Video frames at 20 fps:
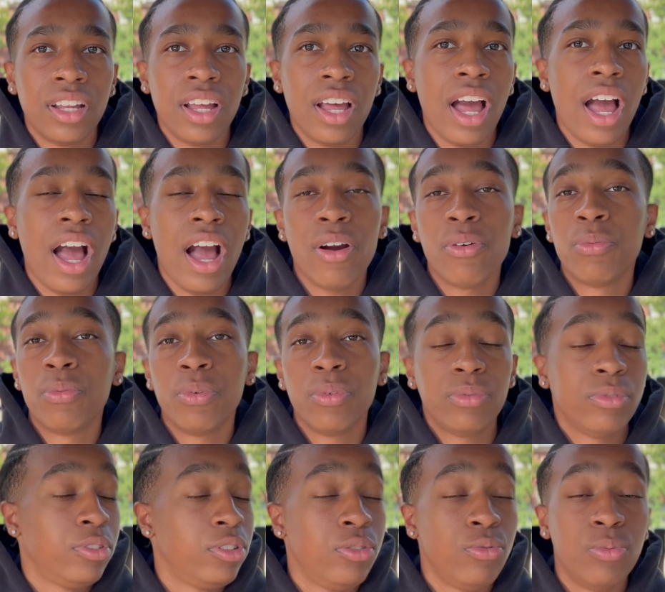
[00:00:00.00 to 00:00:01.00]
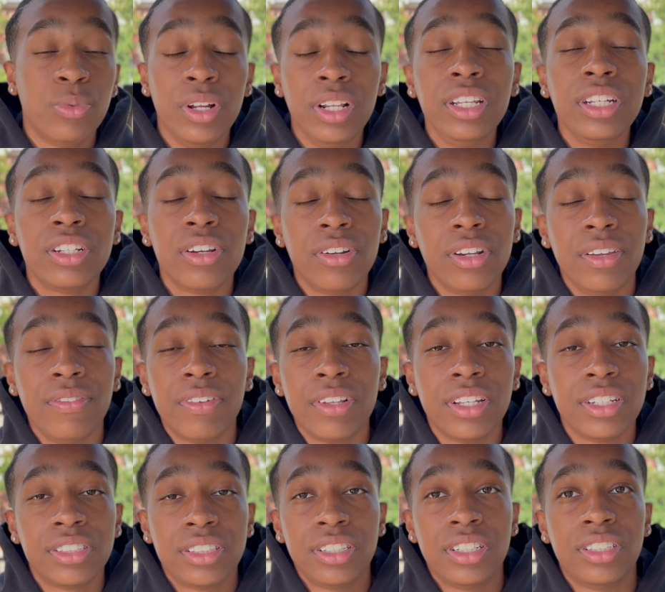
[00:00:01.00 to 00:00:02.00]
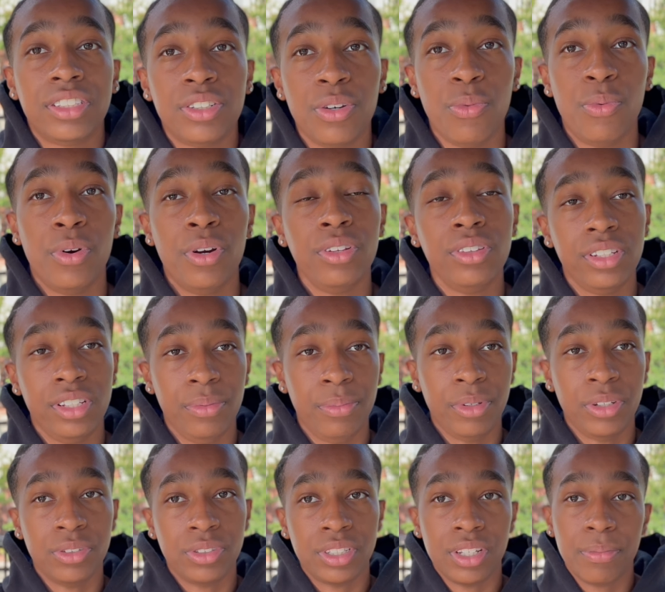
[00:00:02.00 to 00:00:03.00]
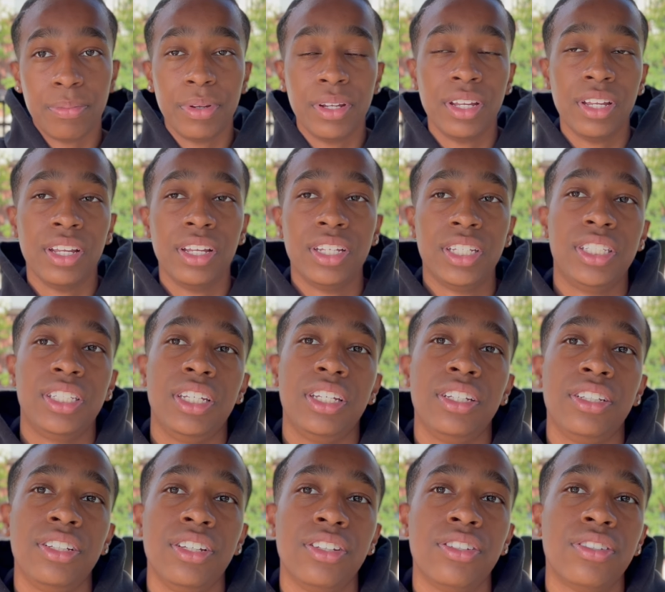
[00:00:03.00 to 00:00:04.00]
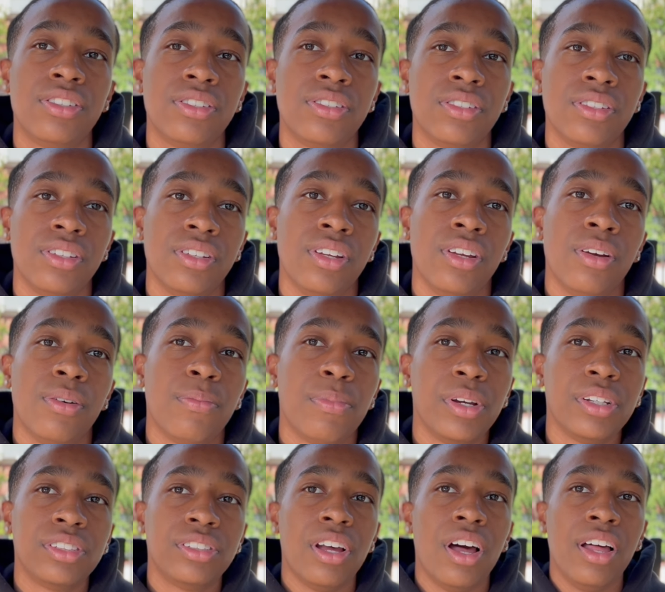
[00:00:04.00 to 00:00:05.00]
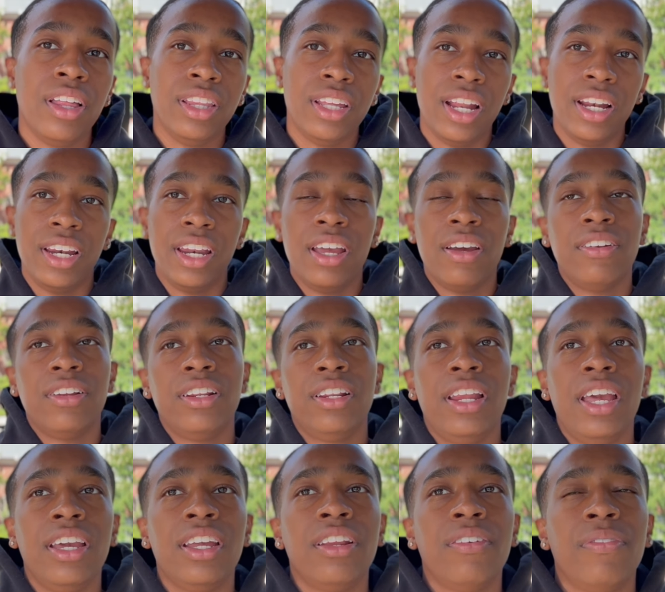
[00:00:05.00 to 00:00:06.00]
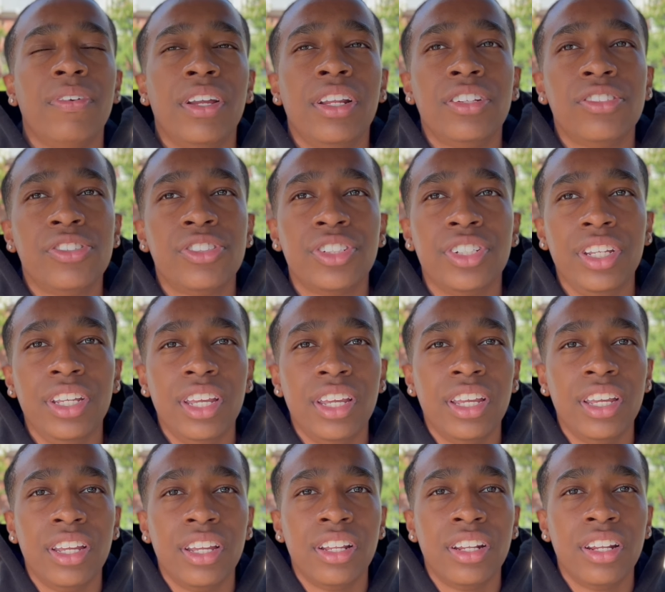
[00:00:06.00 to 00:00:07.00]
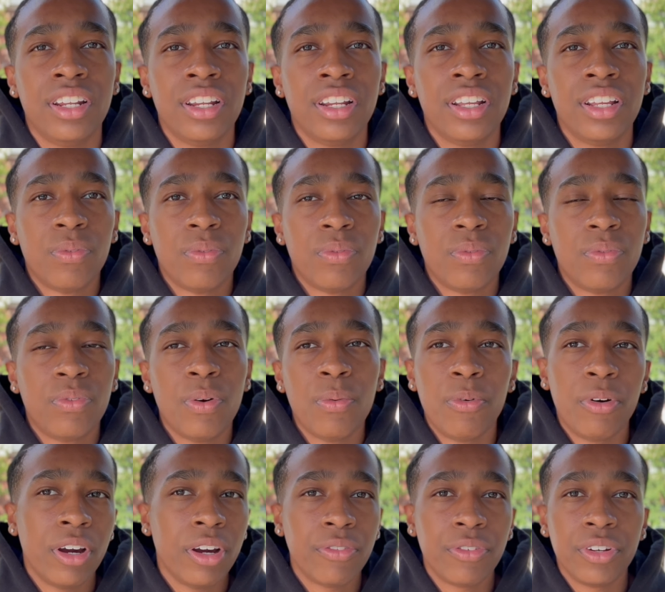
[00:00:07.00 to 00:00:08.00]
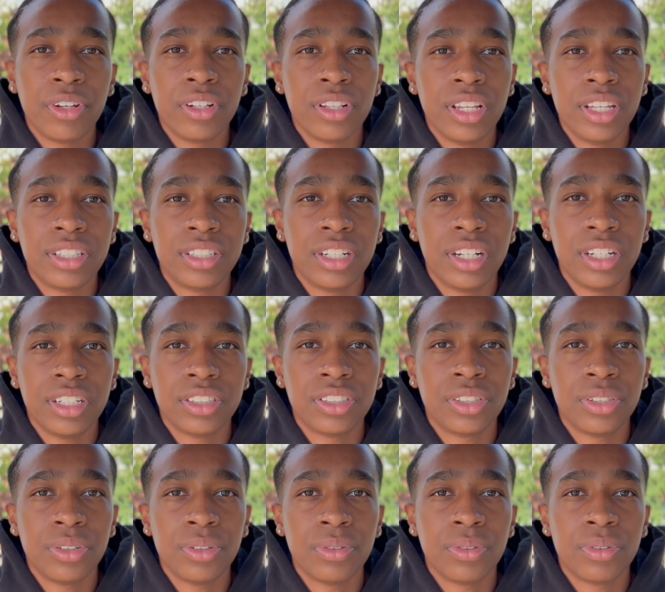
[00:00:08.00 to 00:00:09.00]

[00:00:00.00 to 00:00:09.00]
I really don't even listen to worldly music, because it just brings all that negative energy in from wherever you're listening to.